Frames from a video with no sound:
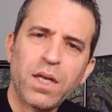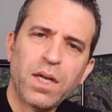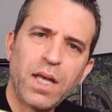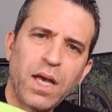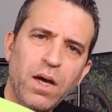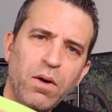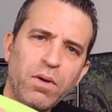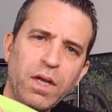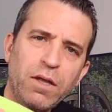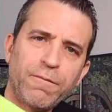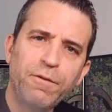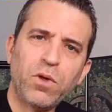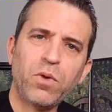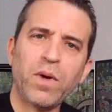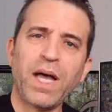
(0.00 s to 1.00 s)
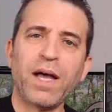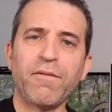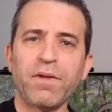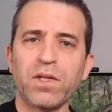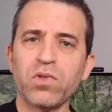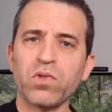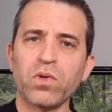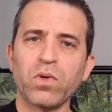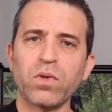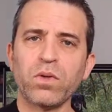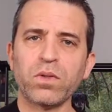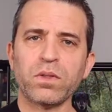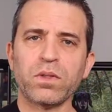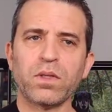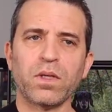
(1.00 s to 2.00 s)
Now, if you have
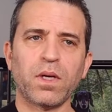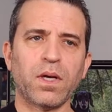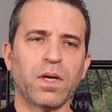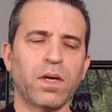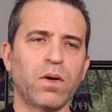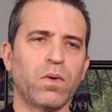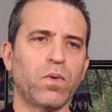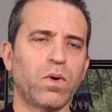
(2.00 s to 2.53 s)
insoles uh,